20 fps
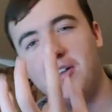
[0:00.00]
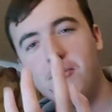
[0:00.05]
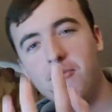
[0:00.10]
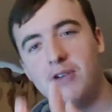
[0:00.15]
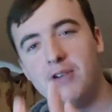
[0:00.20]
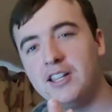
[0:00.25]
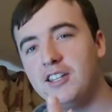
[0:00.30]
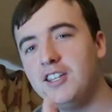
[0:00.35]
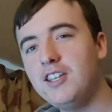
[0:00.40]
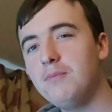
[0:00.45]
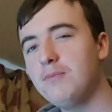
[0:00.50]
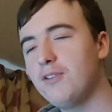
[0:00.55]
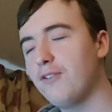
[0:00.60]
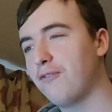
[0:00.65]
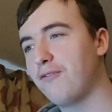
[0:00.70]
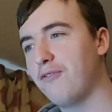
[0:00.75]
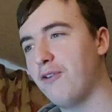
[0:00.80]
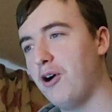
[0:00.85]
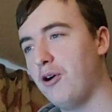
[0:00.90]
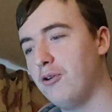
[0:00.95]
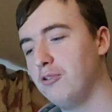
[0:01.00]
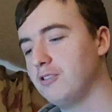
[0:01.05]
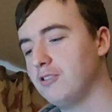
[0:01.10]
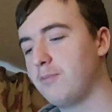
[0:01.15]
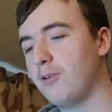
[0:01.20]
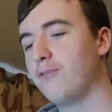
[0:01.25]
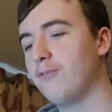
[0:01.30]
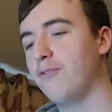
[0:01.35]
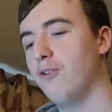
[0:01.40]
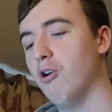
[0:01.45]
William Dafoe's
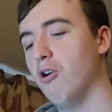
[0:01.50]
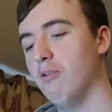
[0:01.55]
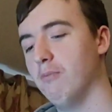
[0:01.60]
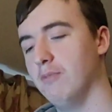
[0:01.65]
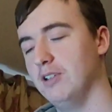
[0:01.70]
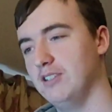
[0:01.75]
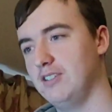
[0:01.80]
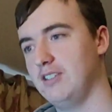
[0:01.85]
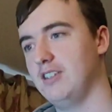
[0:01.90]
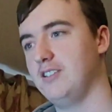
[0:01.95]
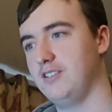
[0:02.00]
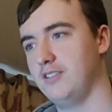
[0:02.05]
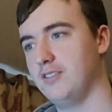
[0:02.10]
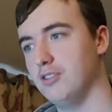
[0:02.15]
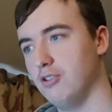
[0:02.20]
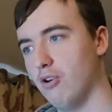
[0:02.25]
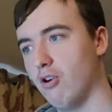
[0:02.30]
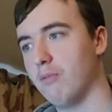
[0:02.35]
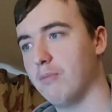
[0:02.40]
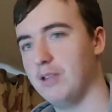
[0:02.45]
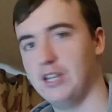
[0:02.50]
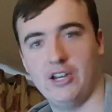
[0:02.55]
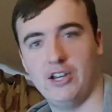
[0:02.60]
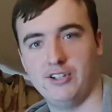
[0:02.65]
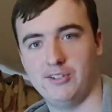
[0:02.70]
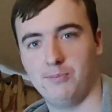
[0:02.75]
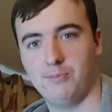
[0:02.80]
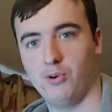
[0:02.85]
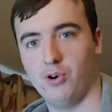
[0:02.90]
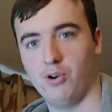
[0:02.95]
performance as Norman
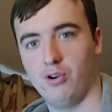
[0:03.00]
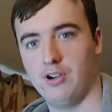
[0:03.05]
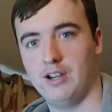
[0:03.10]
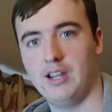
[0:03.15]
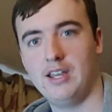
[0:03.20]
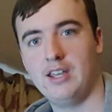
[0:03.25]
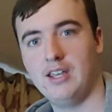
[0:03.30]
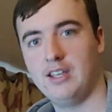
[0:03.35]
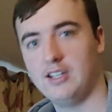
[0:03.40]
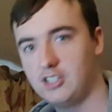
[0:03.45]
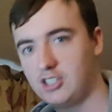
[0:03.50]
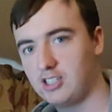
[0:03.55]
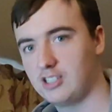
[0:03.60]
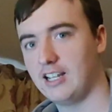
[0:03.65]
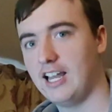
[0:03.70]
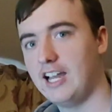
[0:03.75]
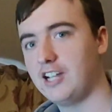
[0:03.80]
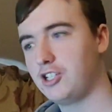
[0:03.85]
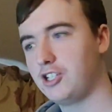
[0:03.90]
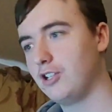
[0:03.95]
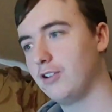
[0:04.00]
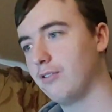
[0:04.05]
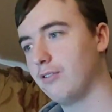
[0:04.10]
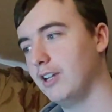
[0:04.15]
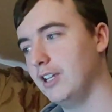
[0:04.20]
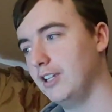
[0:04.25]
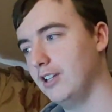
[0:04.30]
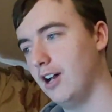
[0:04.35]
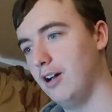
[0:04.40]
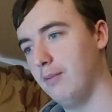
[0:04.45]
Osborn slash the
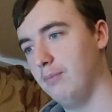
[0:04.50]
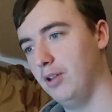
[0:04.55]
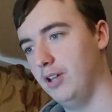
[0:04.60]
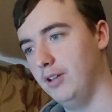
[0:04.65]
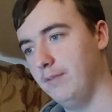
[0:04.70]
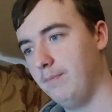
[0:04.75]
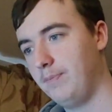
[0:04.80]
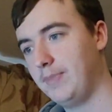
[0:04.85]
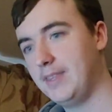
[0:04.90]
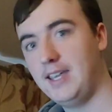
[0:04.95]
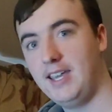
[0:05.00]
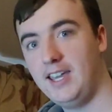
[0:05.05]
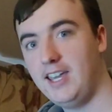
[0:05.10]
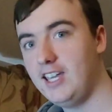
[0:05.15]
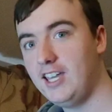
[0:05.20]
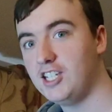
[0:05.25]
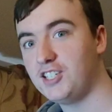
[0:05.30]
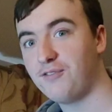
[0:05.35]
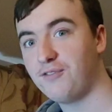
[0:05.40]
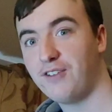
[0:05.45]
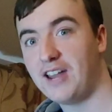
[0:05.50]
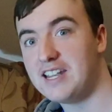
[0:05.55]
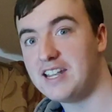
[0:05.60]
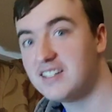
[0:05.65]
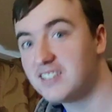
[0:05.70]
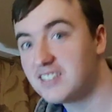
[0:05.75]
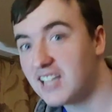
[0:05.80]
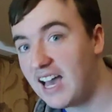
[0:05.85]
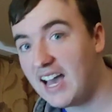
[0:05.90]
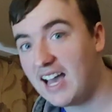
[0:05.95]
Green Goblin is
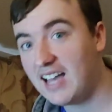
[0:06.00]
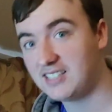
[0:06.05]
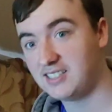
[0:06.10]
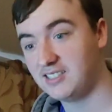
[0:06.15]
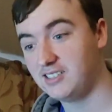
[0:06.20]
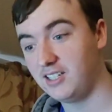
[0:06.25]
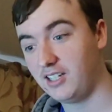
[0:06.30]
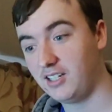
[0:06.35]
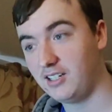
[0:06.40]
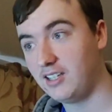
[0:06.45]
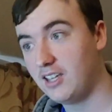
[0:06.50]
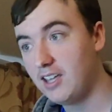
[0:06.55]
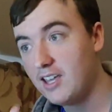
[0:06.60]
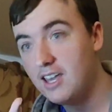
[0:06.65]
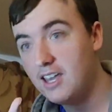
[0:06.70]
fantastic.